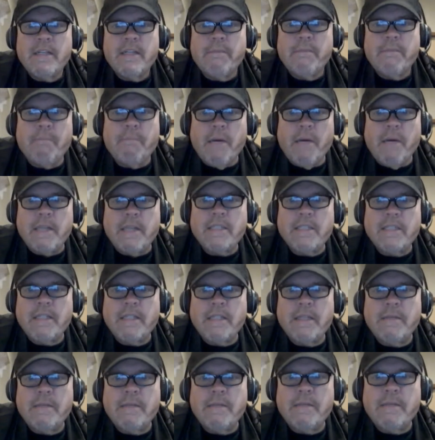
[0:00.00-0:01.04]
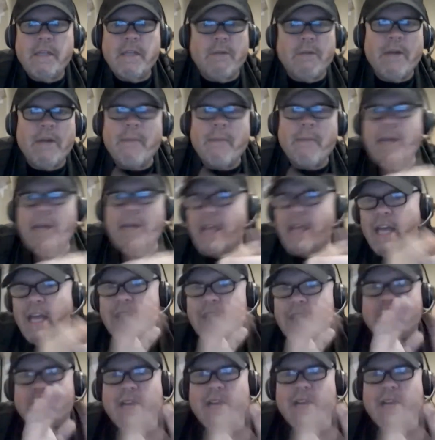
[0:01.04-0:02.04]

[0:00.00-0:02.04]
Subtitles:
But we're not being canceled.